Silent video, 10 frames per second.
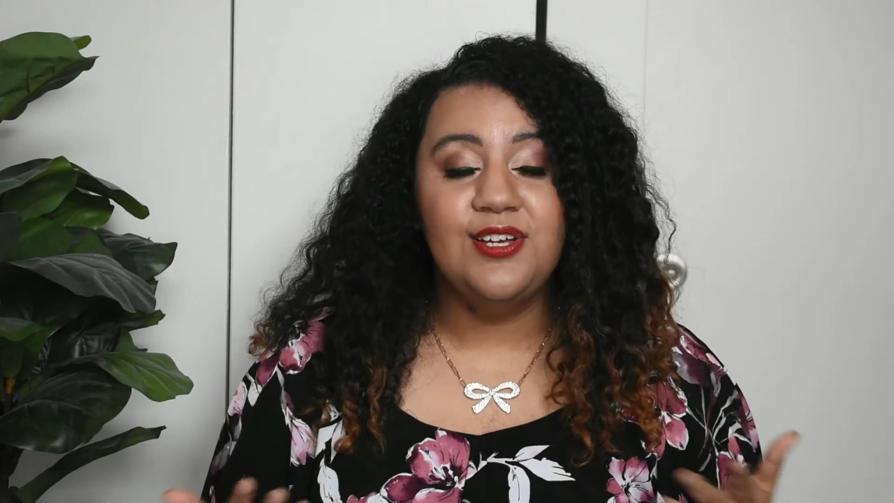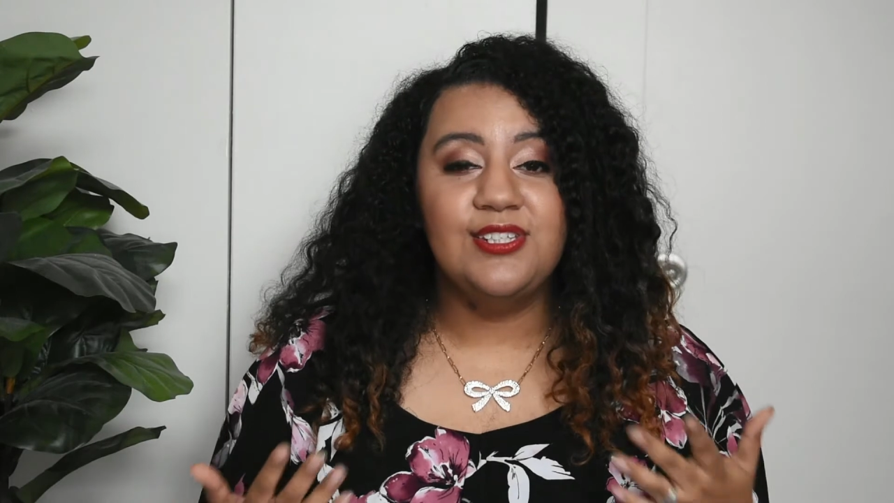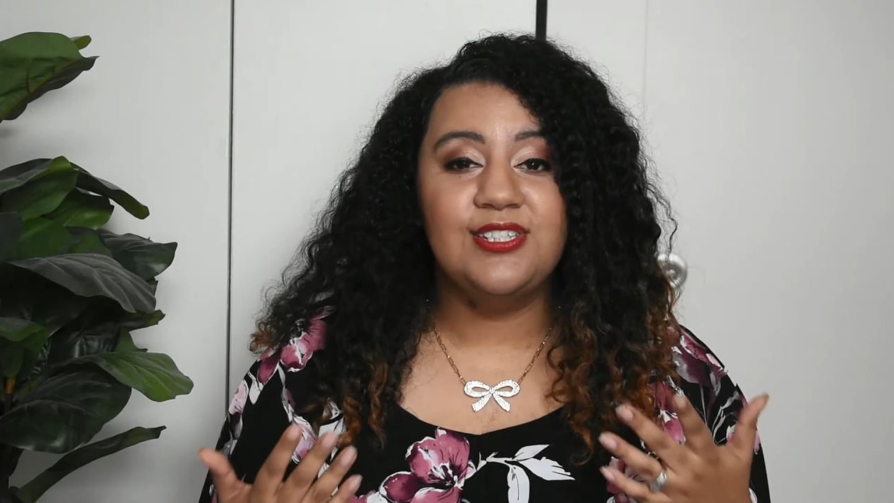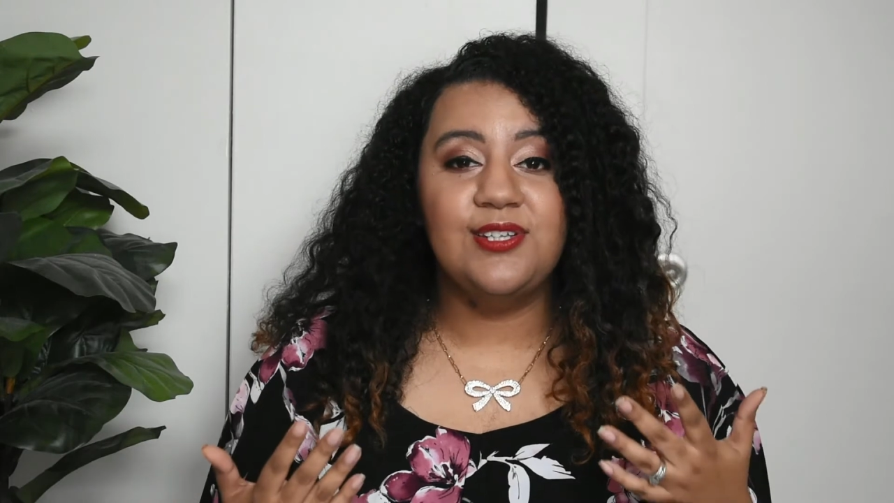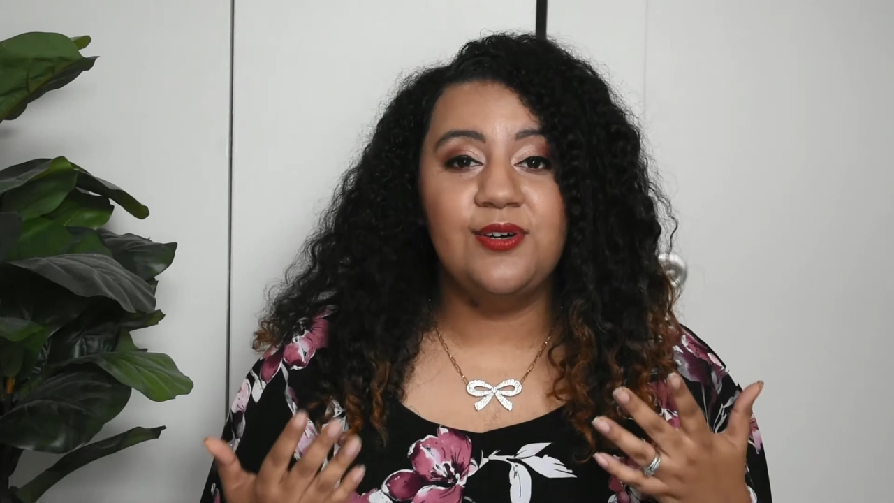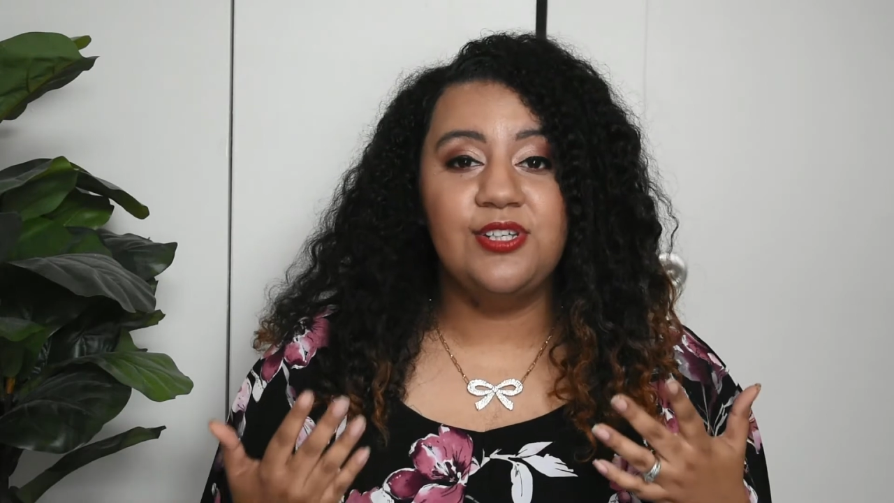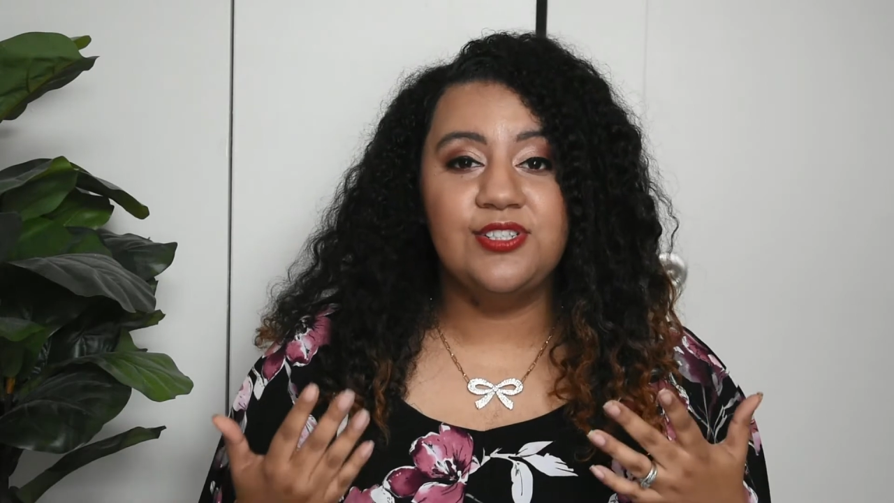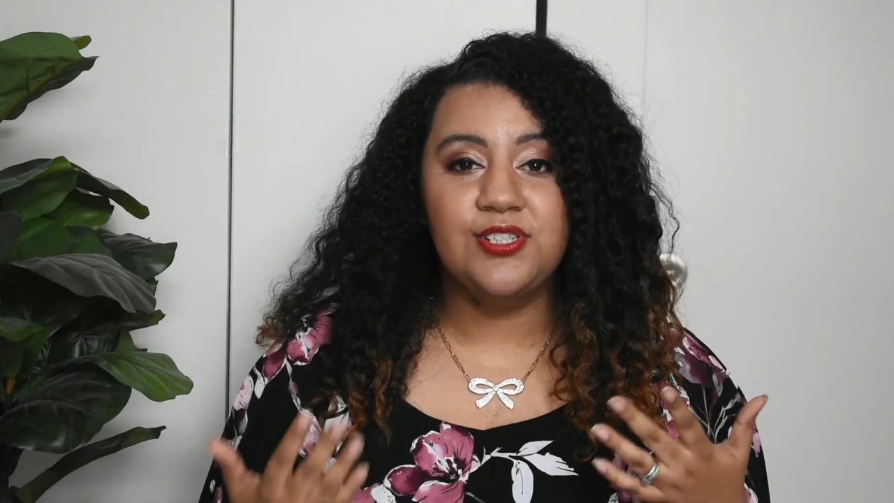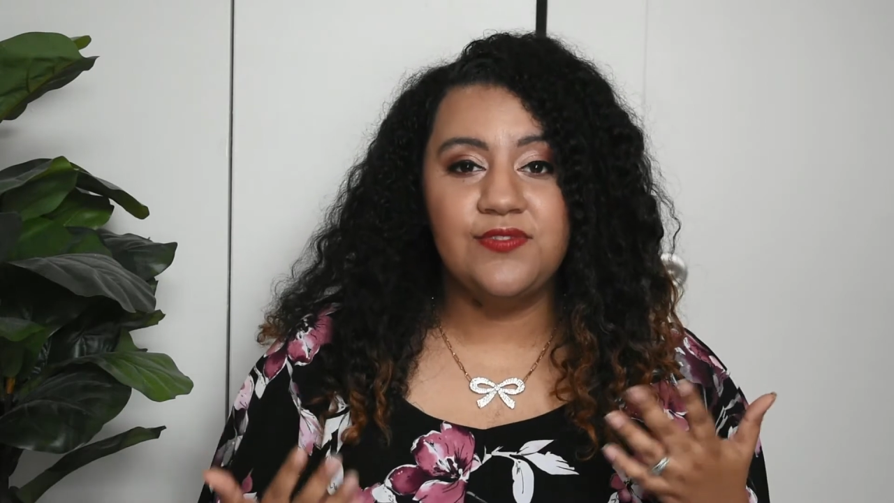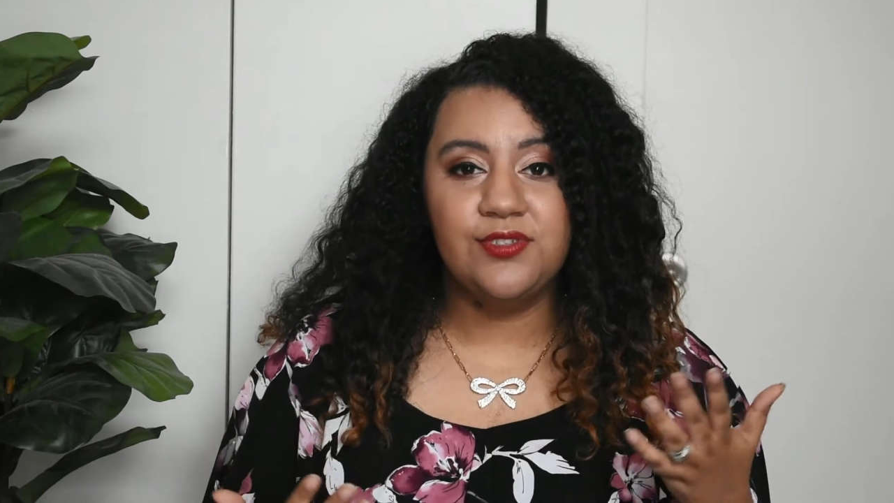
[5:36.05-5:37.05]
So the
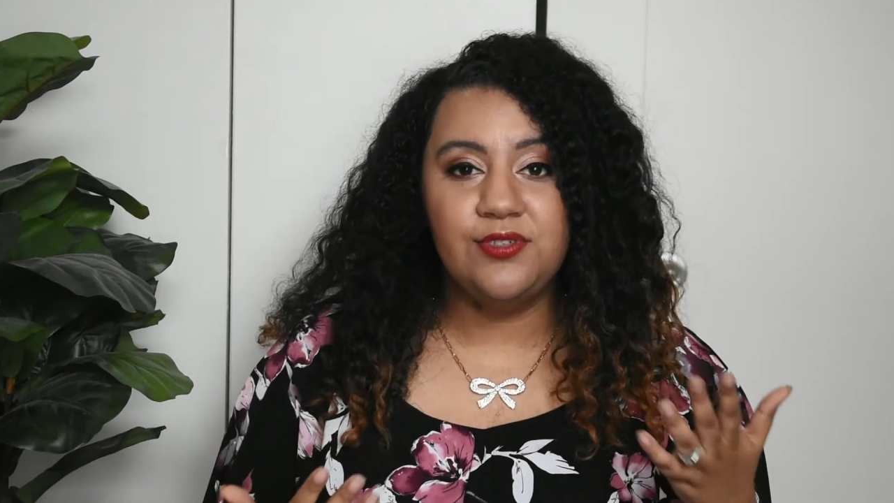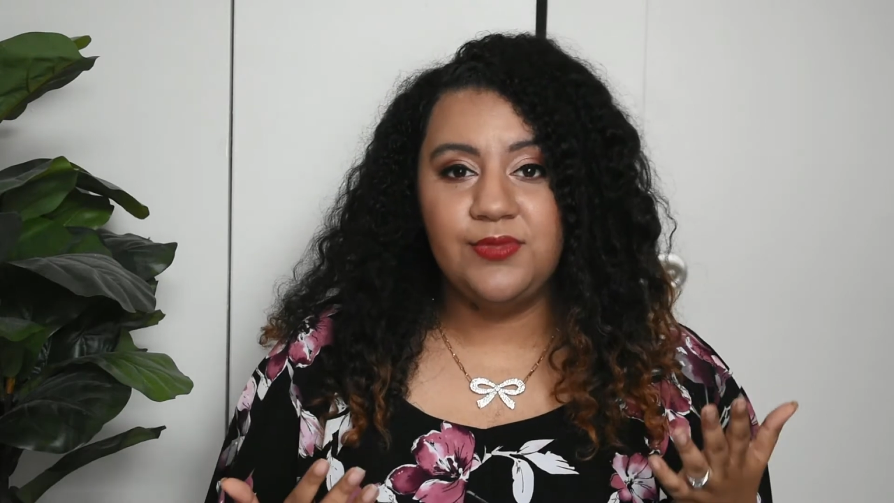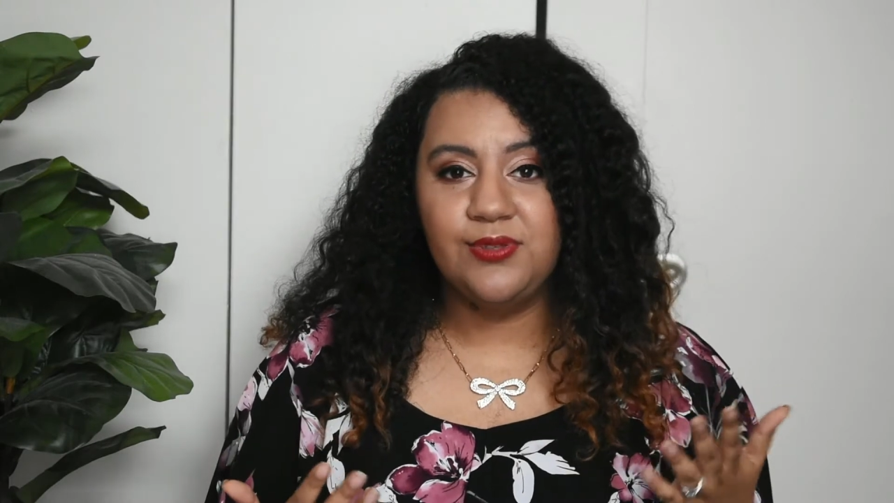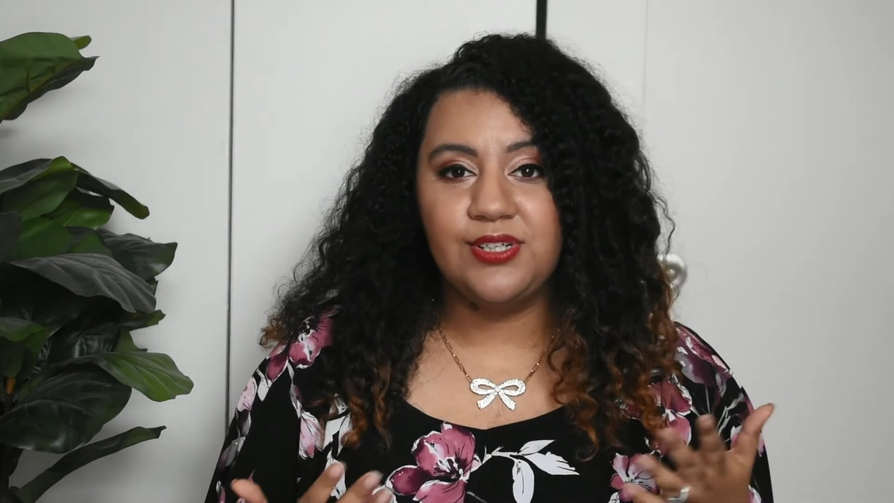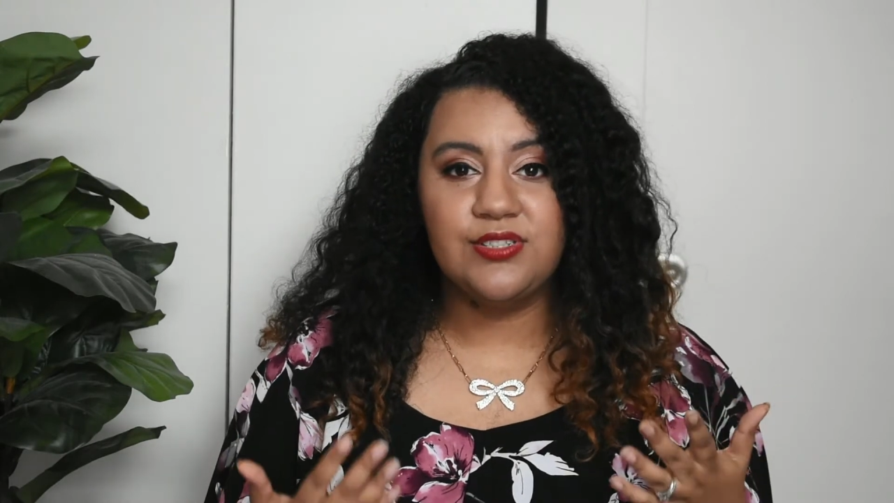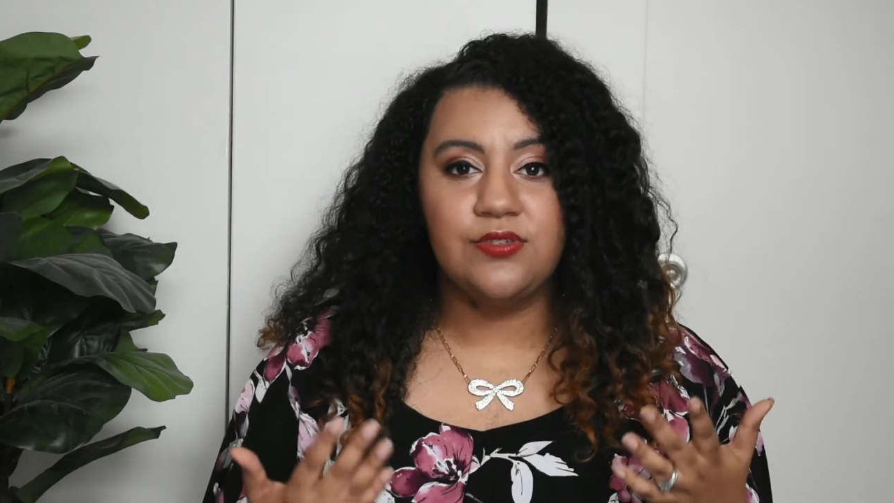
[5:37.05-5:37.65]
cervical mucus